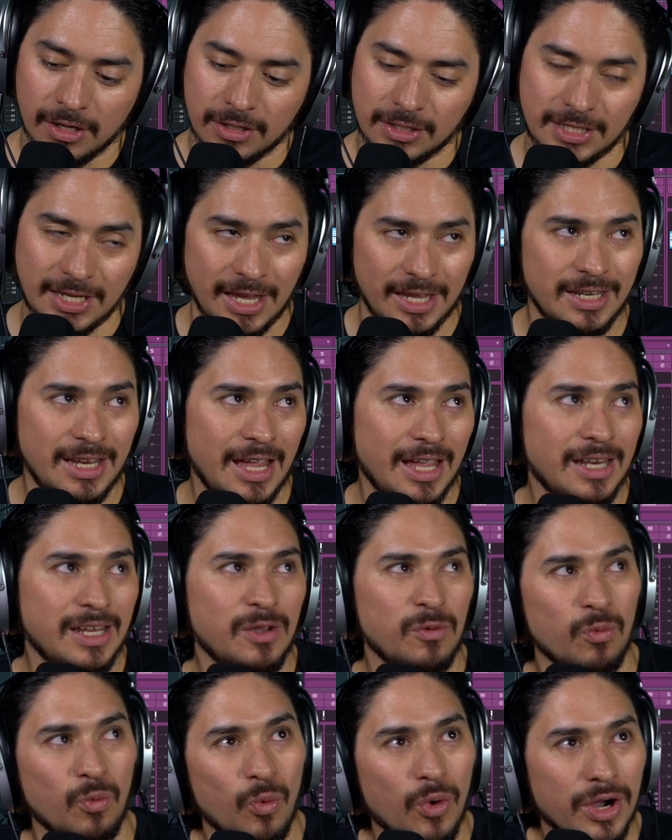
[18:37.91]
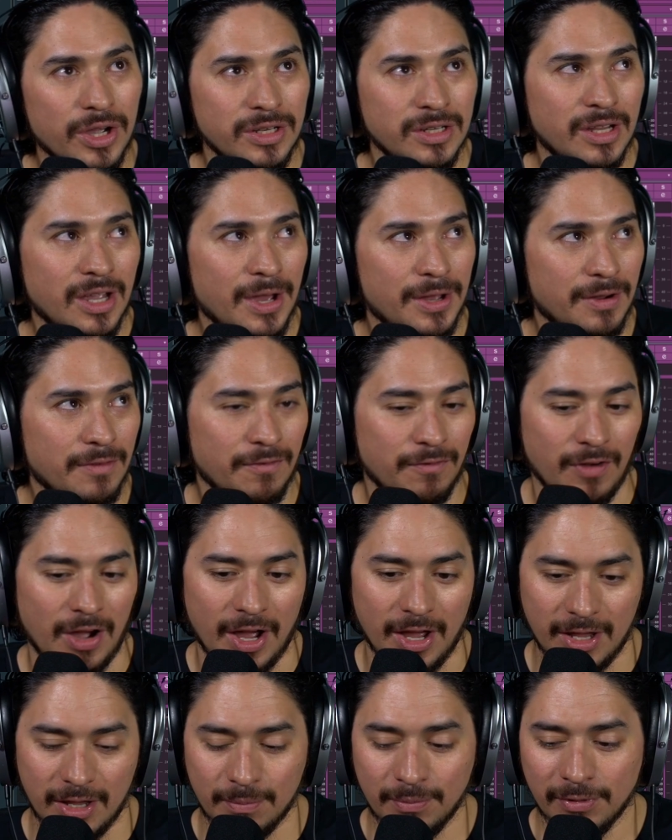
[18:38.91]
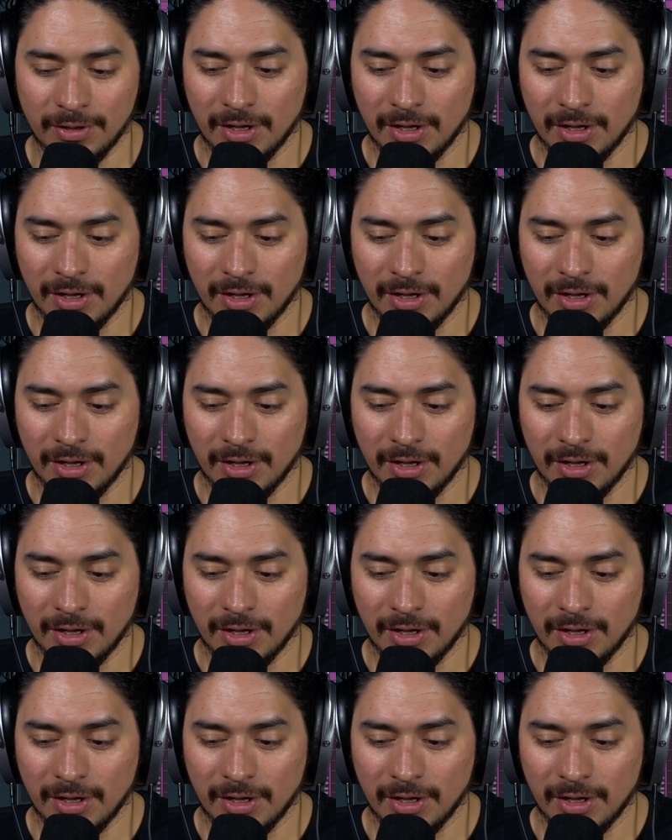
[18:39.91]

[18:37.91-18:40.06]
1081 kind of vibe,